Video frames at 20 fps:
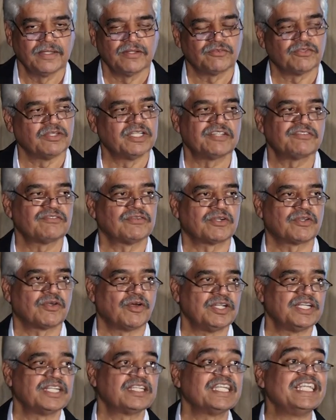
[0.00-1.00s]
So, let us not
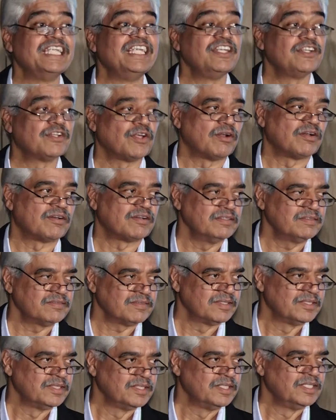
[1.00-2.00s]
call it intolerance.
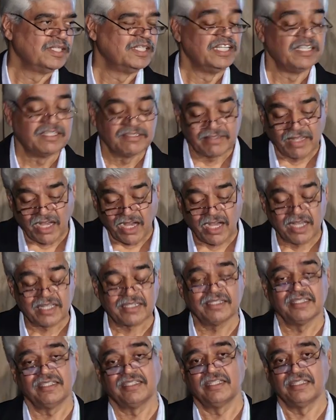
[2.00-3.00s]
It is
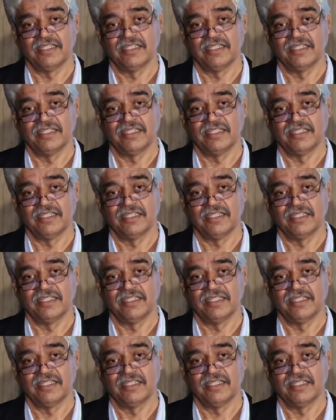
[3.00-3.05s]
our